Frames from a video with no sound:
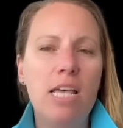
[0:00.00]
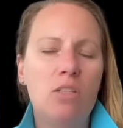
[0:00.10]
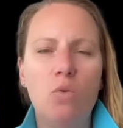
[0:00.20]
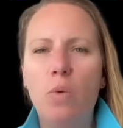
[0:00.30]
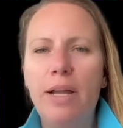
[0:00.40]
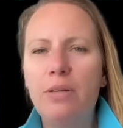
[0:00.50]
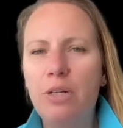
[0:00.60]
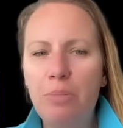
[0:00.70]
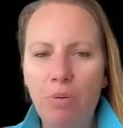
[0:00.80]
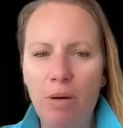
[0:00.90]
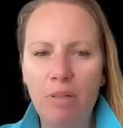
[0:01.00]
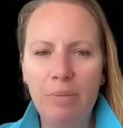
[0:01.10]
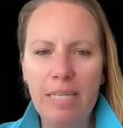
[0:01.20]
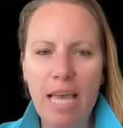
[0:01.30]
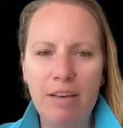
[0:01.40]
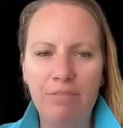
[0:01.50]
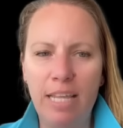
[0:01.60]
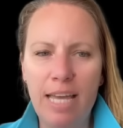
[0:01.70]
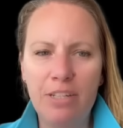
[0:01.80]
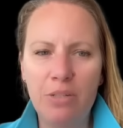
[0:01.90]
So what could probably have
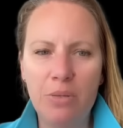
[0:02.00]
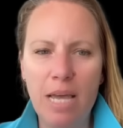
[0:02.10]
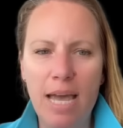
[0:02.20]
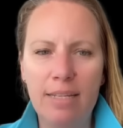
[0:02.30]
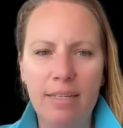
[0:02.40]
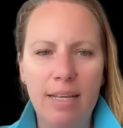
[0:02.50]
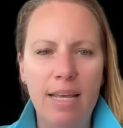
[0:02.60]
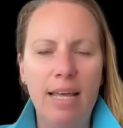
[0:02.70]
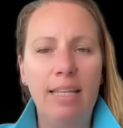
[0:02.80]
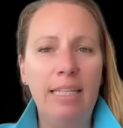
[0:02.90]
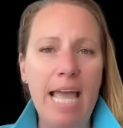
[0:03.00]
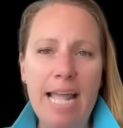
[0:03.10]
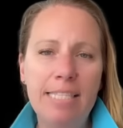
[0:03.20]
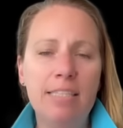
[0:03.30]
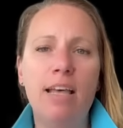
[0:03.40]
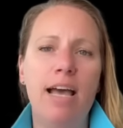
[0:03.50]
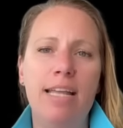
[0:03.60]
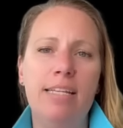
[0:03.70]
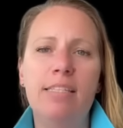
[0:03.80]
led to that landslide?